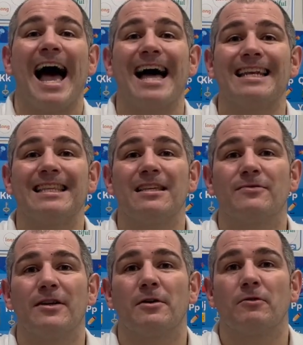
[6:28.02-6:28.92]
And in this
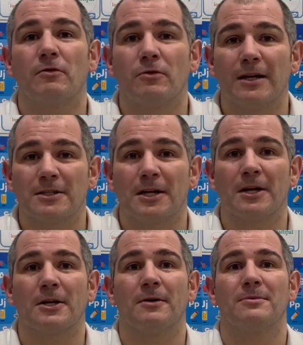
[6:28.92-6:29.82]
video, I've gone through listing
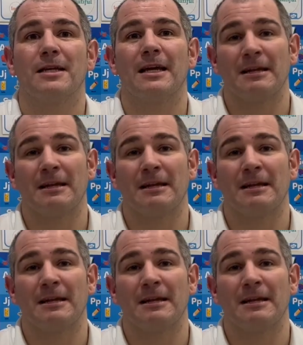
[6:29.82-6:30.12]
outcomes.